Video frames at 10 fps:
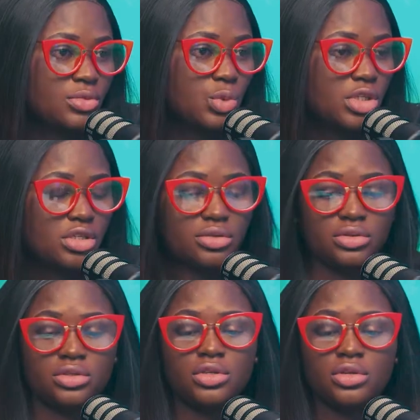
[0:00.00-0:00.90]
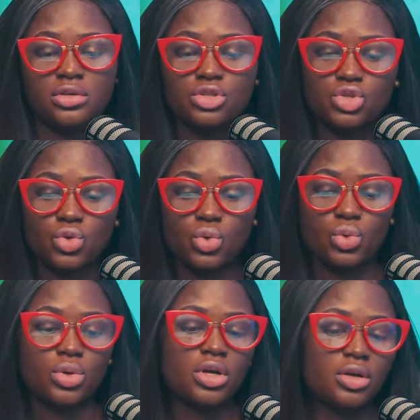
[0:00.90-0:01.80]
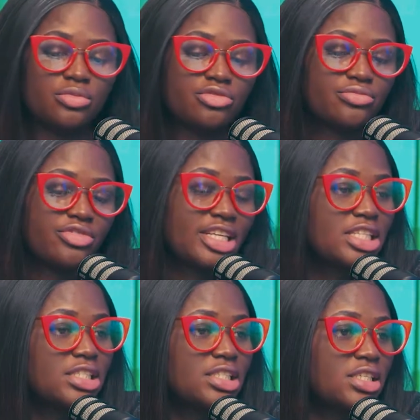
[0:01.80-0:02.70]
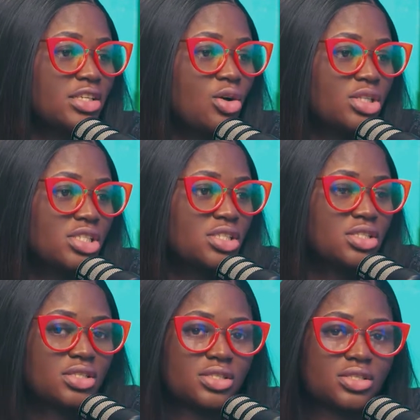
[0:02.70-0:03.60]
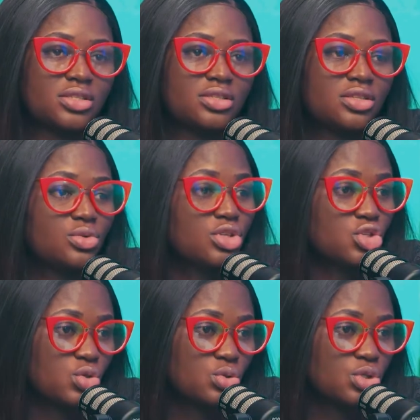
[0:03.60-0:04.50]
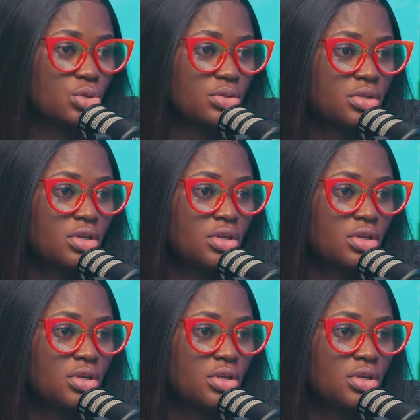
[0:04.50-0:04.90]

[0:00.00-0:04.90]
Okay. So, rightly say the court is the only solution.